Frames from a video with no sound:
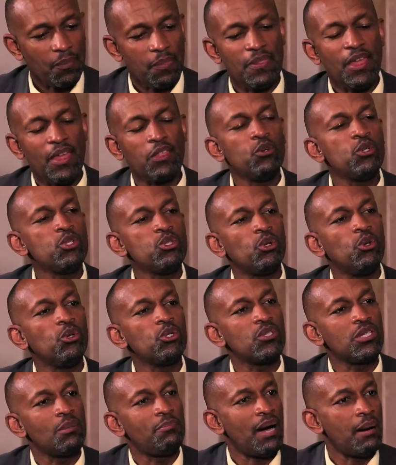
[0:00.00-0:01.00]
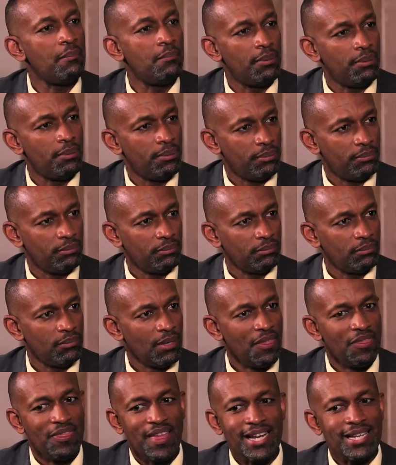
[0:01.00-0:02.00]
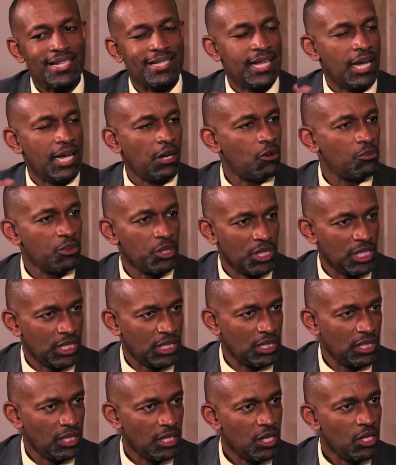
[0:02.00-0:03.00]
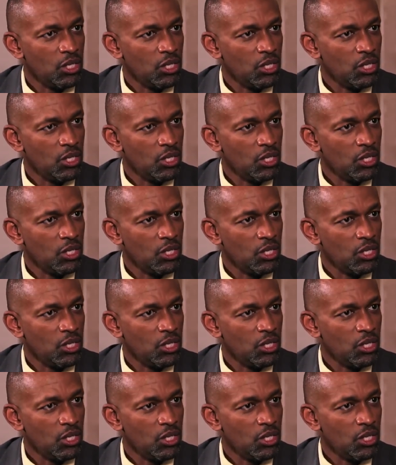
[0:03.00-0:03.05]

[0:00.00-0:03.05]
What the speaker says: There are those who go to the pub. That is their community.